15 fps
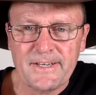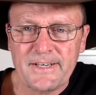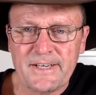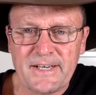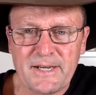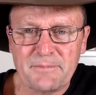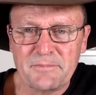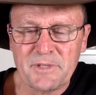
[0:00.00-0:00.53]

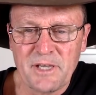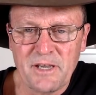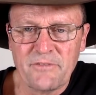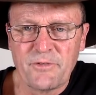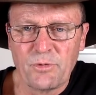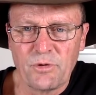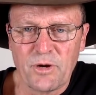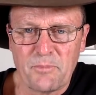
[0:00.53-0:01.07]
um, yeah,
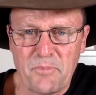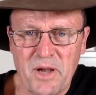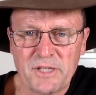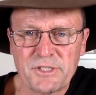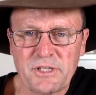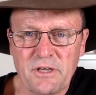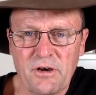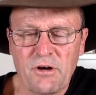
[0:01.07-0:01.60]
if you want to
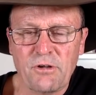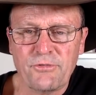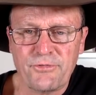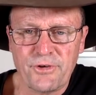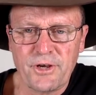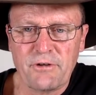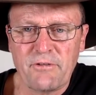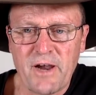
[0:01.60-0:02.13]
punch the hole
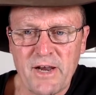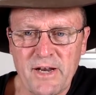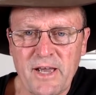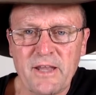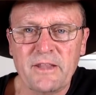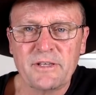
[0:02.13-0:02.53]
through your radio,